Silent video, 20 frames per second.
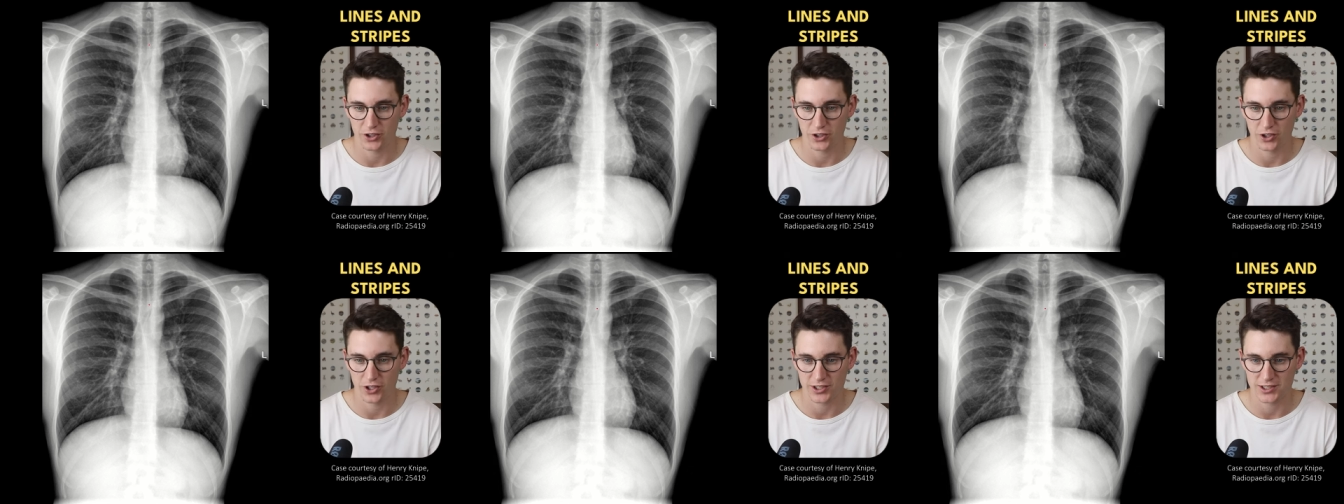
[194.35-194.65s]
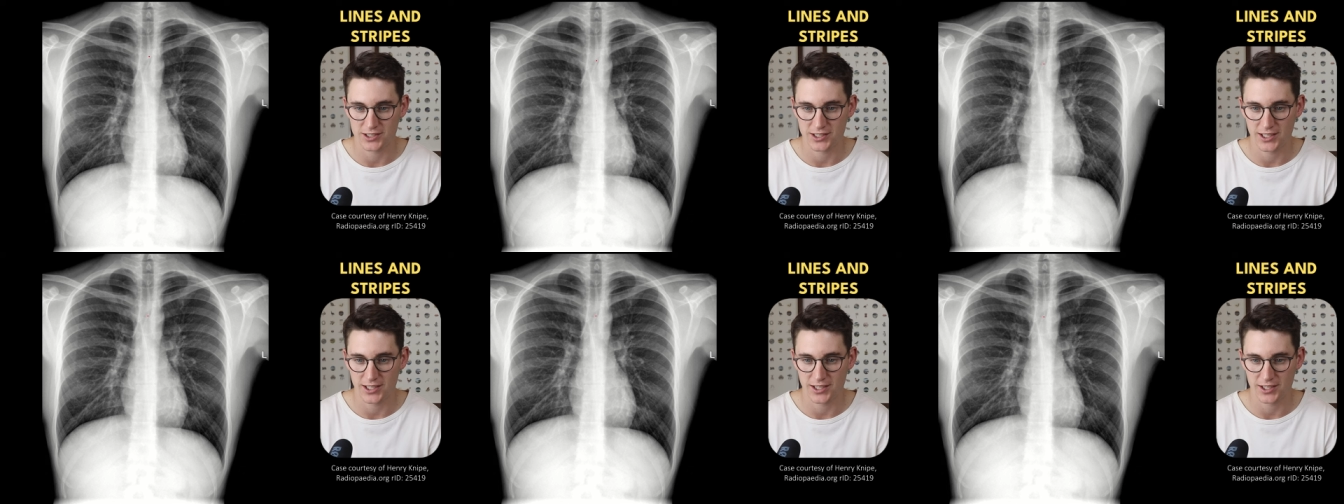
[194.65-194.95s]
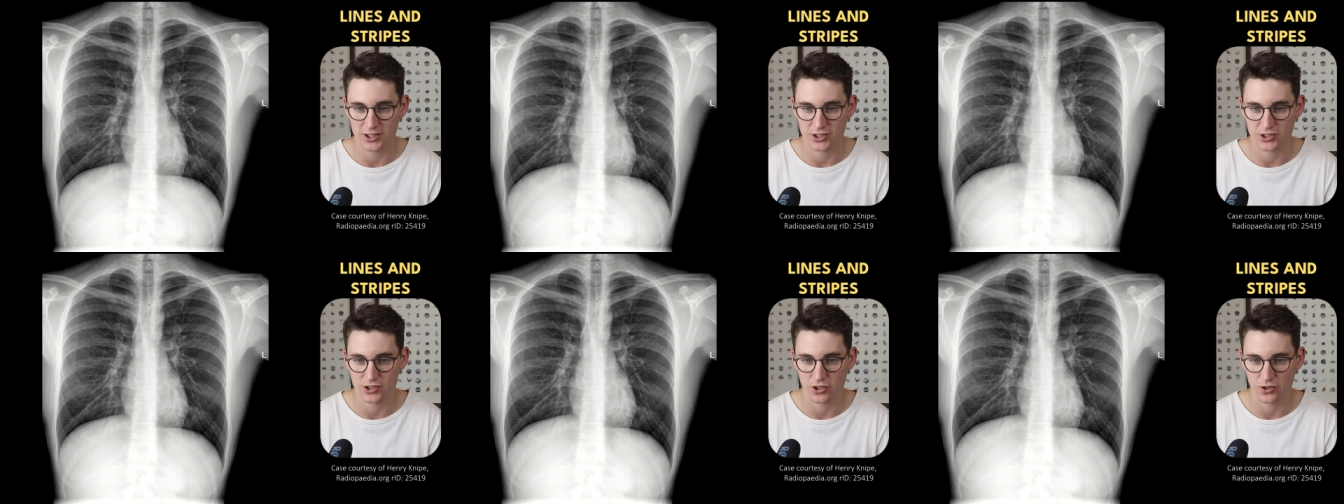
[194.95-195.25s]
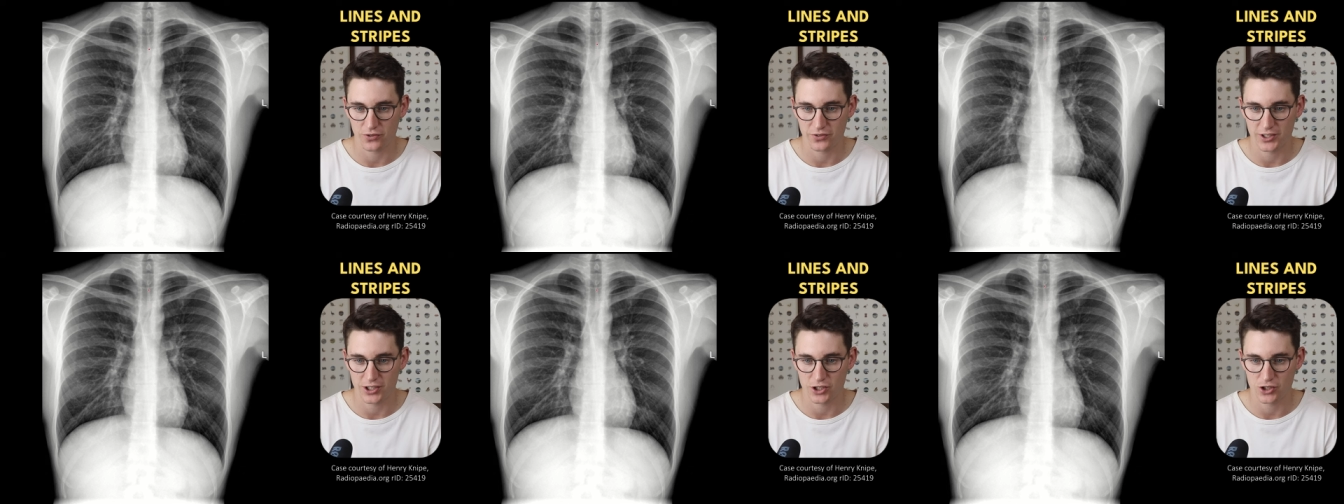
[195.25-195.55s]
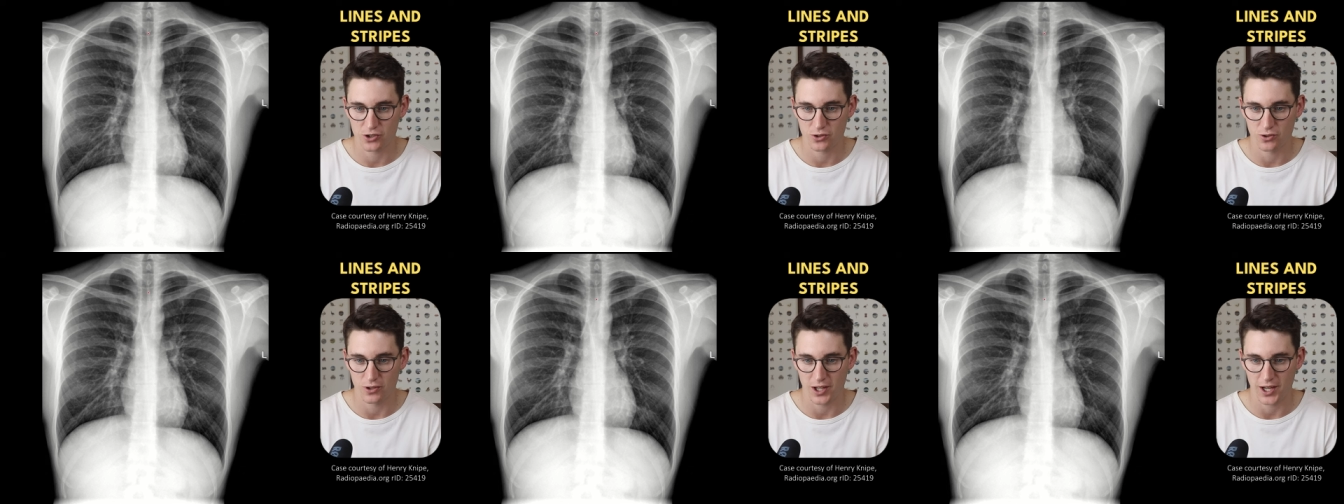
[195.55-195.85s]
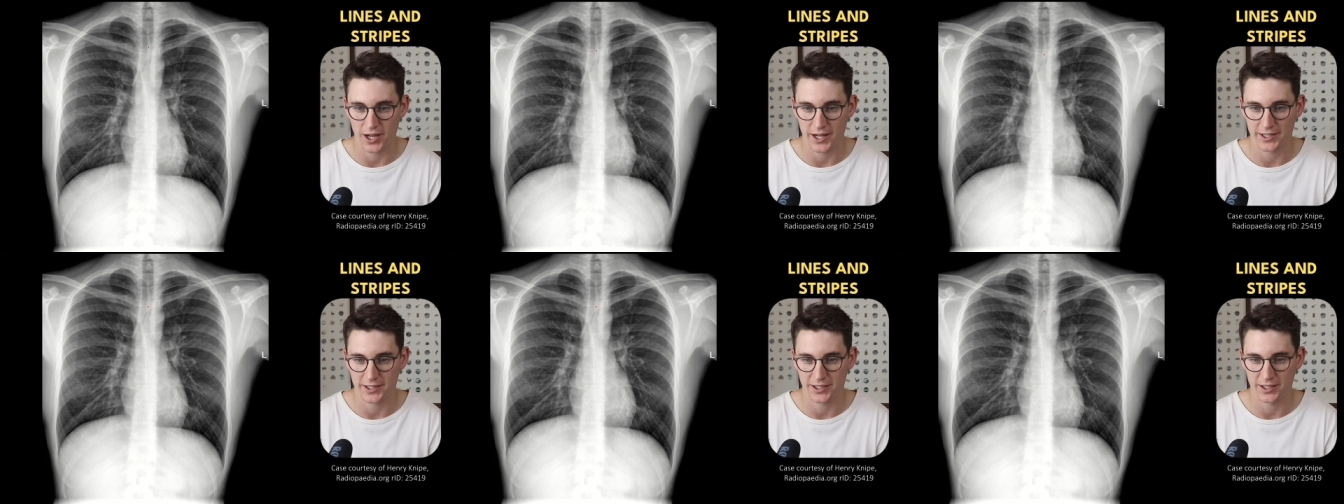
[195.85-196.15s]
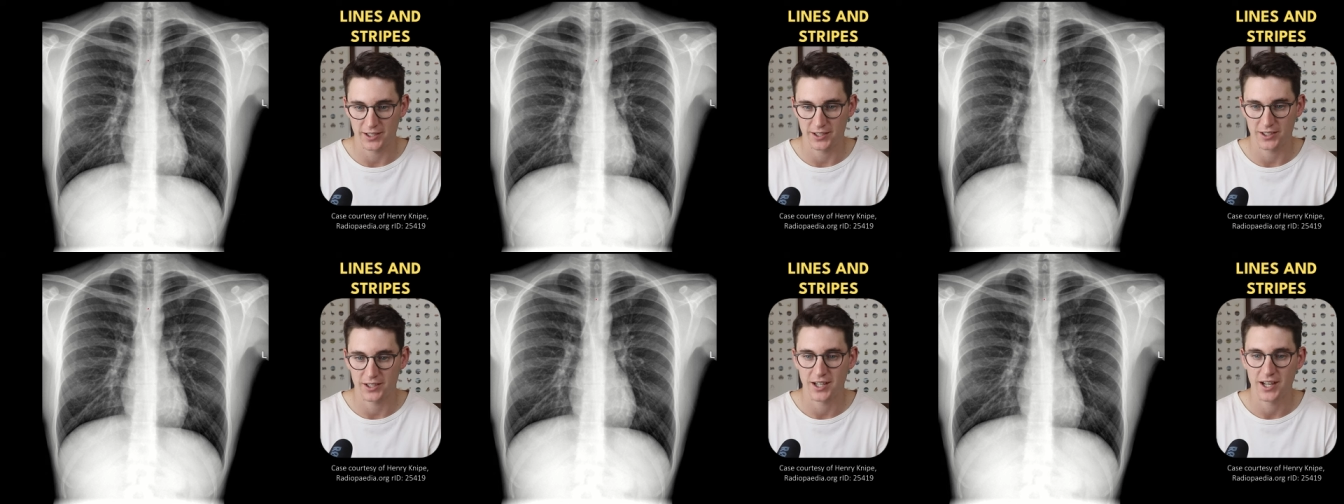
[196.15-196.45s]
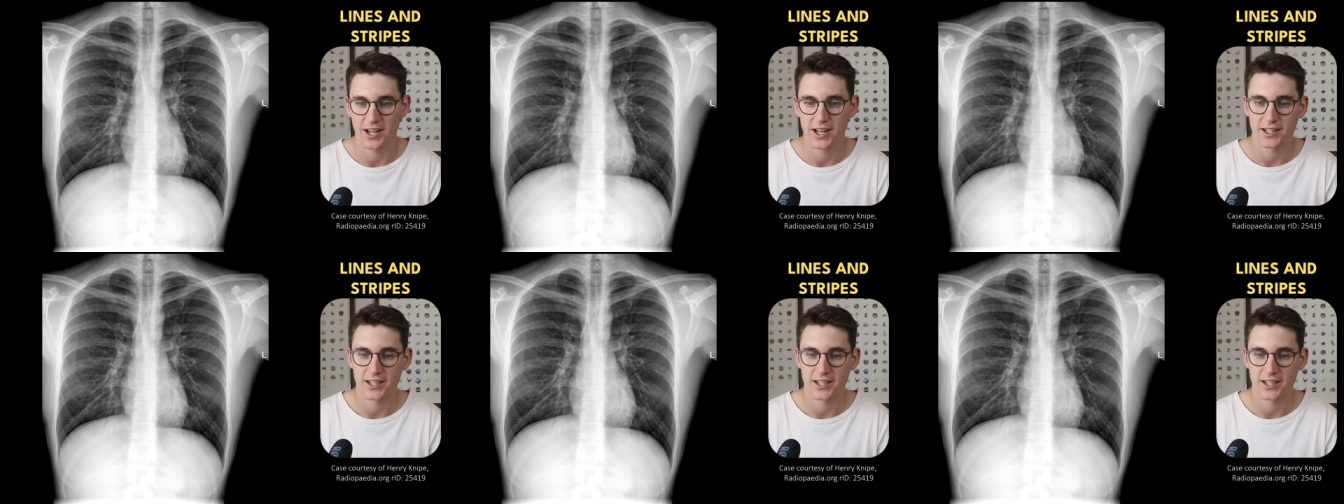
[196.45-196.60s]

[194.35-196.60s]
You can see this soft tissue line here.